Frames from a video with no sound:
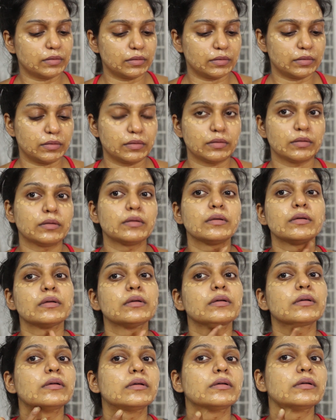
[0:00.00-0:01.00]

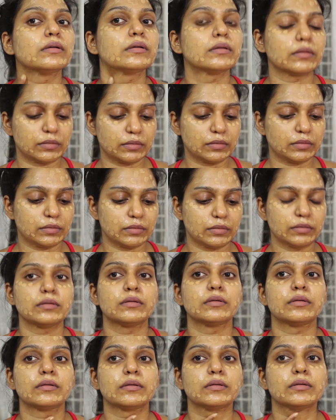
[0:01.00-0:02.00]
Foundation. This is
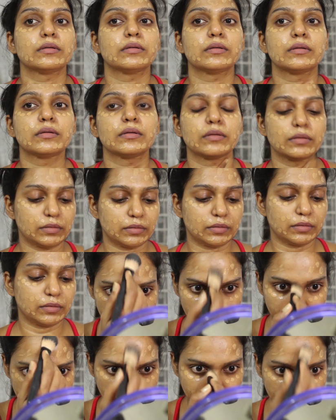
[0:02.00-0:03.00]
my current
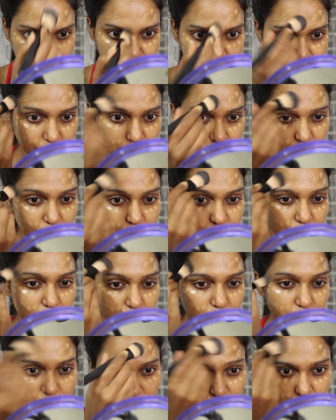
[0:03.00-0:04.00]
favorite foundation.
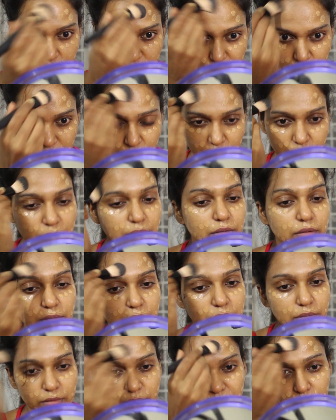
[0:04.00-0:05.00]
I love this.
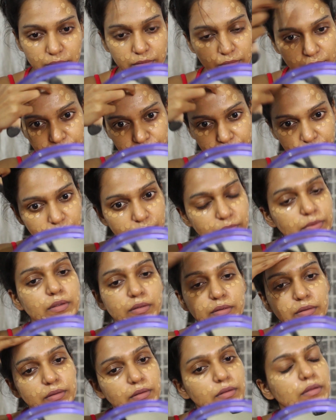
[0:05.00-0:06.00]
I love
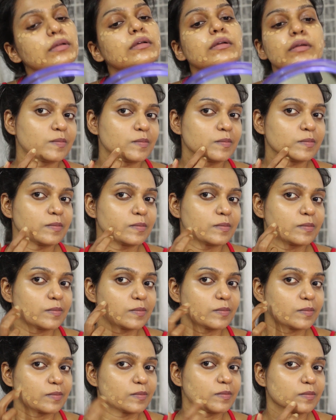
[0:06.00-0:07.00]
the texture of this
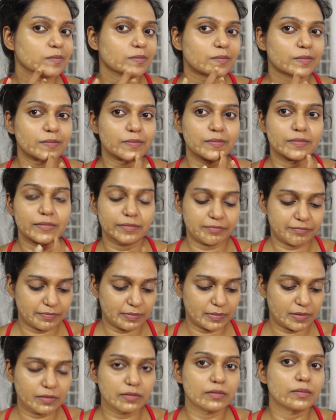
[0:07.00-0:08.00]
foundation because it's
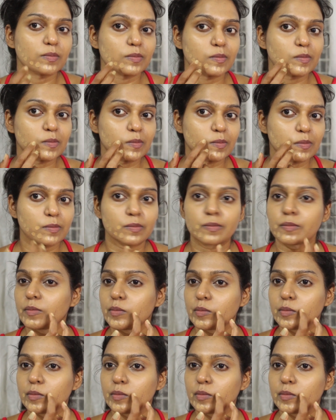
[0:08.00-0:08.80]
very dewy